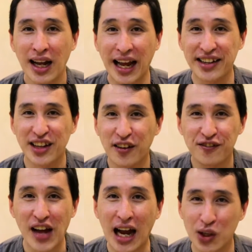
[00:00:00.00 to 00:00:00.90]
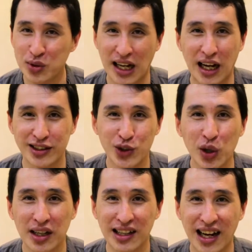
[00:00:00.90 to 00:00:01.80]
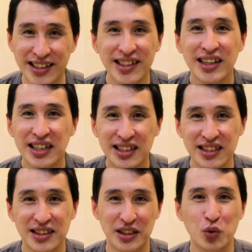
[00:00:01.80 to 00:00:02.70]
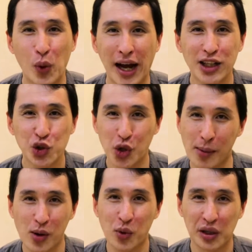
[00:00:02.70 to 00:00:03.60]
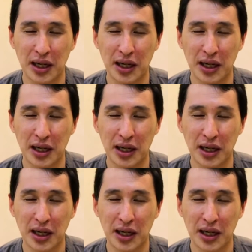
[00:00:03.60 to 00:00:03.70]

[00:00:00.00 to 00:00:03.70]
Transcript: and their values are not aligned, this is where trouble will